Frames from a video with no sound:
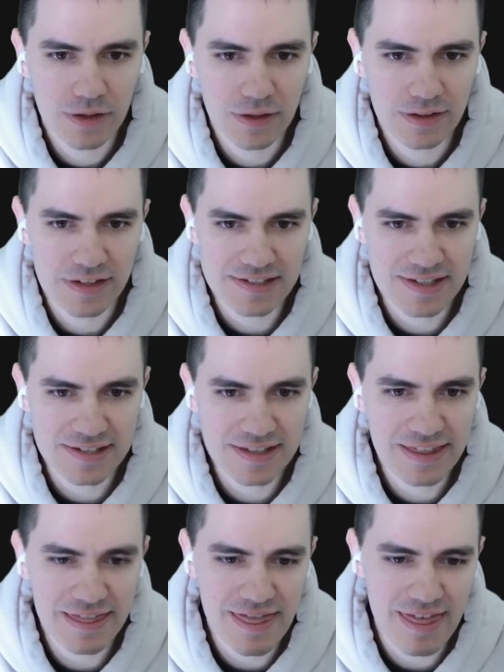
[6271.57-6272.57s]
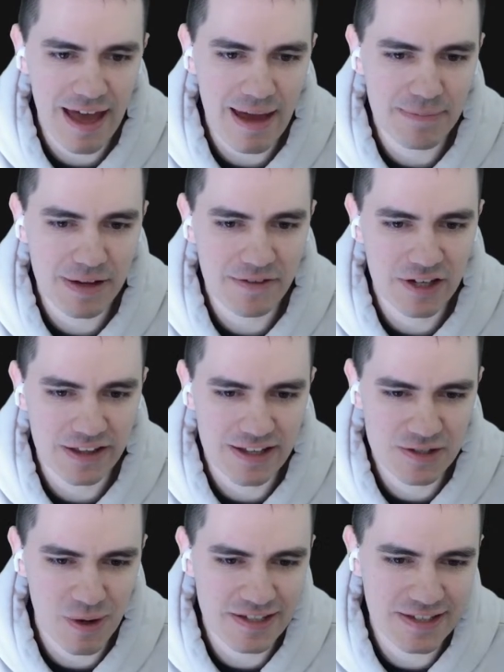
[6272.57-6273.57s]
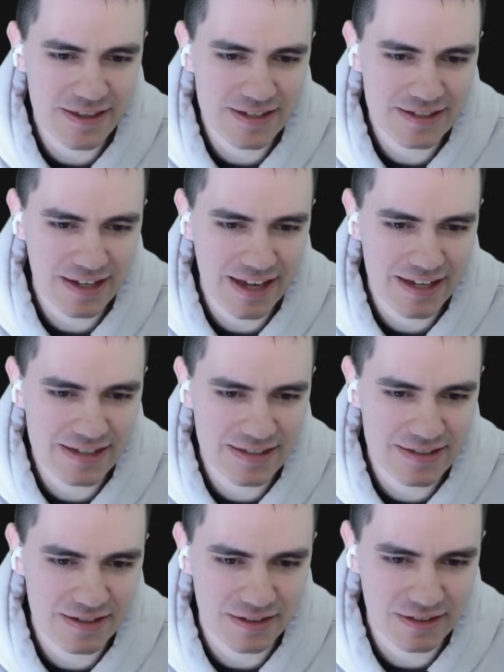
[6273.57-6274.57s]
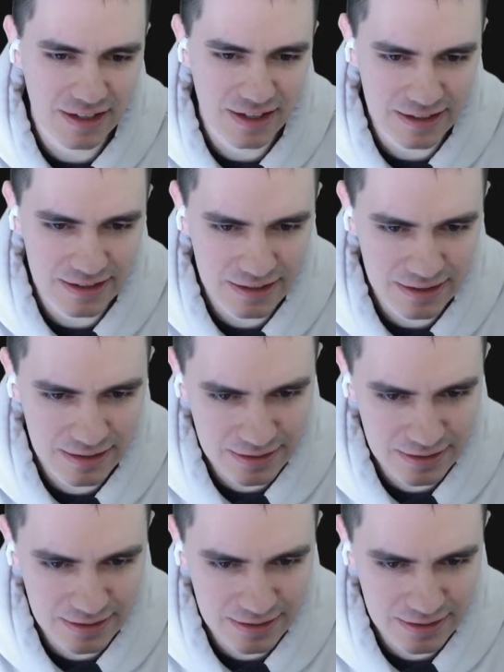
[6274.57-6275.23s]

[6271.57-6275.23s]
This isn't that big of a deal. That's why I said this case isn't like